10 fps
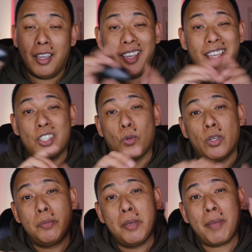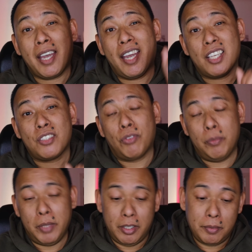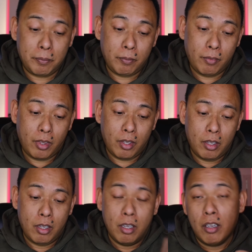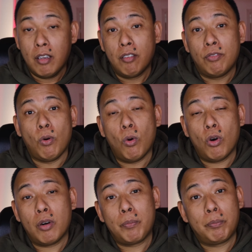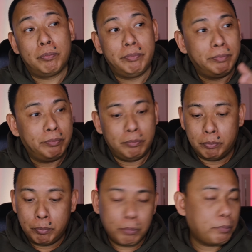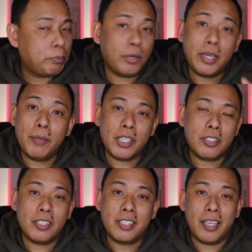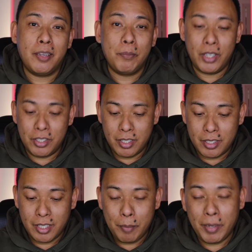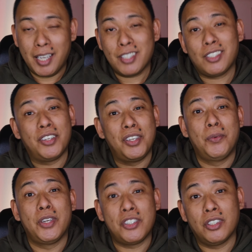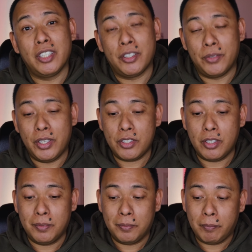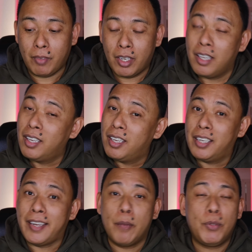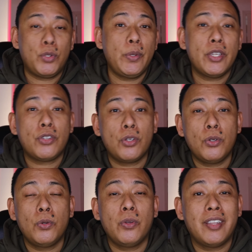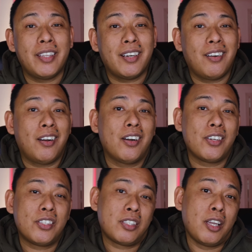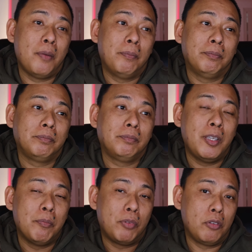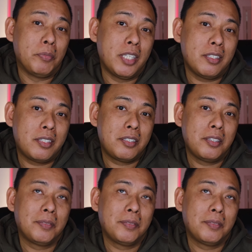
It's going to be a pass for me. For pretty much the same reasons that I passed on the original iteration. Now between the two, there are some improvements.